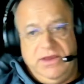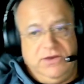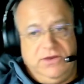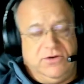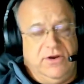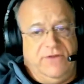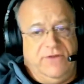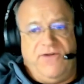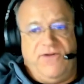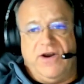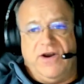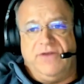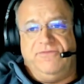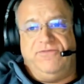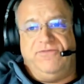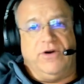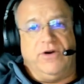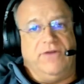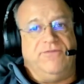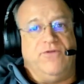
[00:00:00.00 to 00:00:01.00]
going to farm
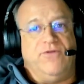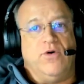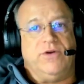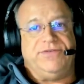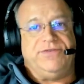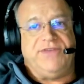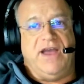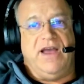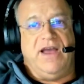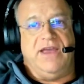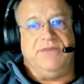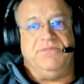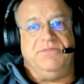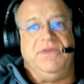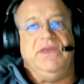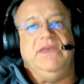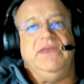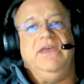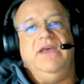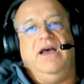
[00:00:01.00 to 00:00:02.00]
for a fourth time